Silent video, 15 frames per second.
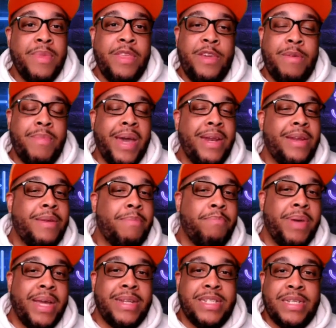You might need to
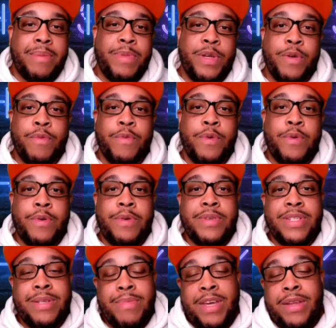bend some of your
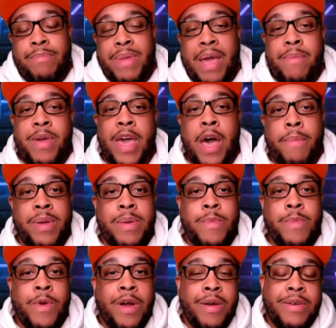rules and maybe help him
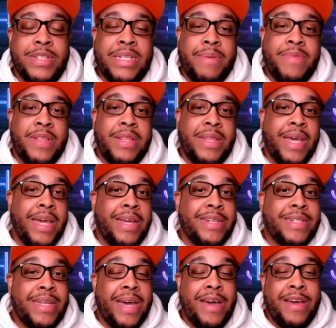work on some of the
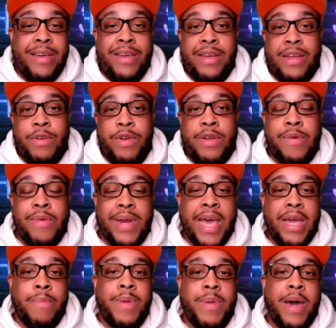things that you don't
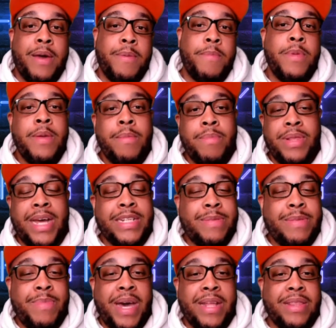like about him. But that's
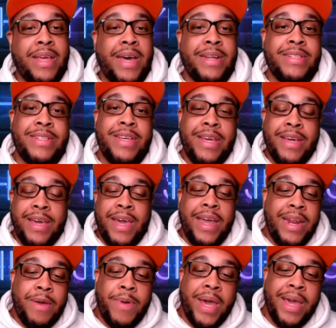my thoughts.
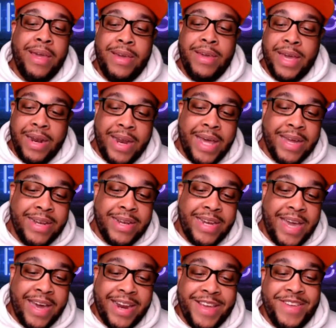Anyway, good luck,
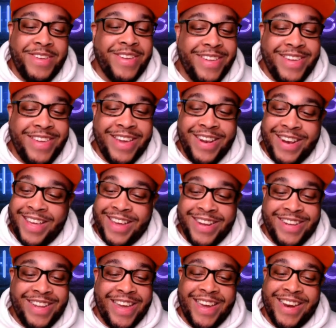Donna. Good luck,
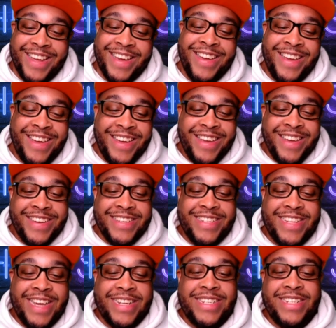Donna,
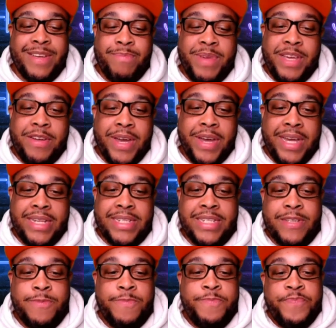because that shit be crazy.